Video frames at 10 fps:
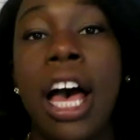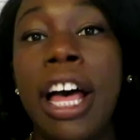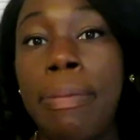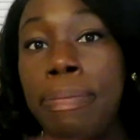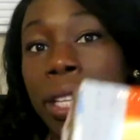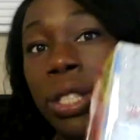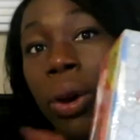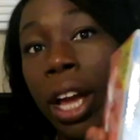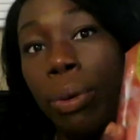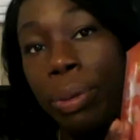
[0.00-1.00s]

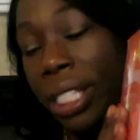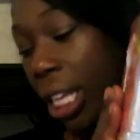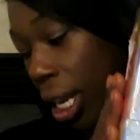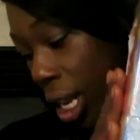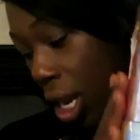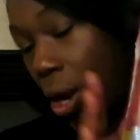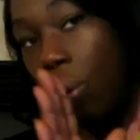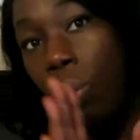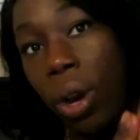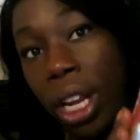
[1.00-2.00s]
So I will be sending
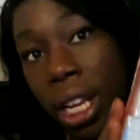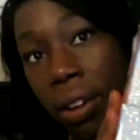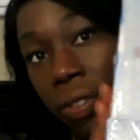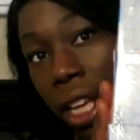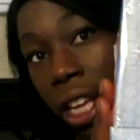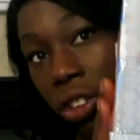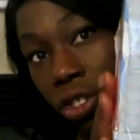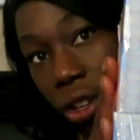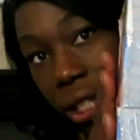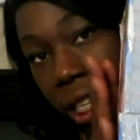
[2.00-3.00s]
one of
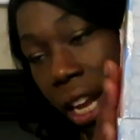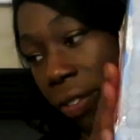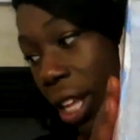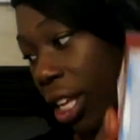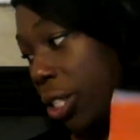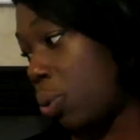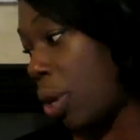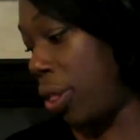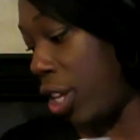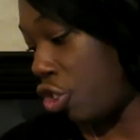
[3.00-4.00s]
each set of
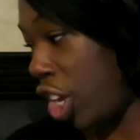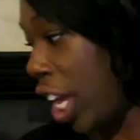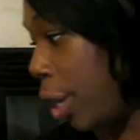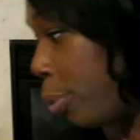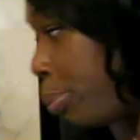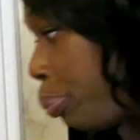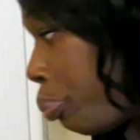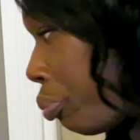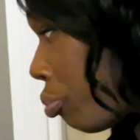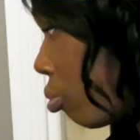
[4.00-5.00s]
these with each kid.
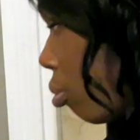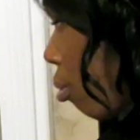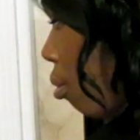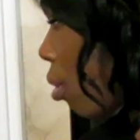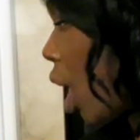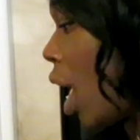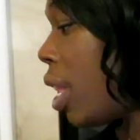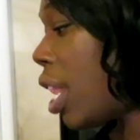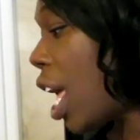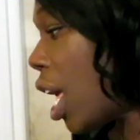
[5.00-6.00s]

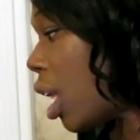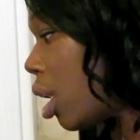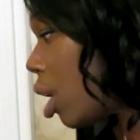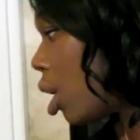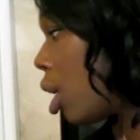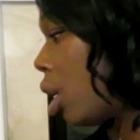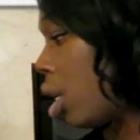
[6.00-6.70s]
And then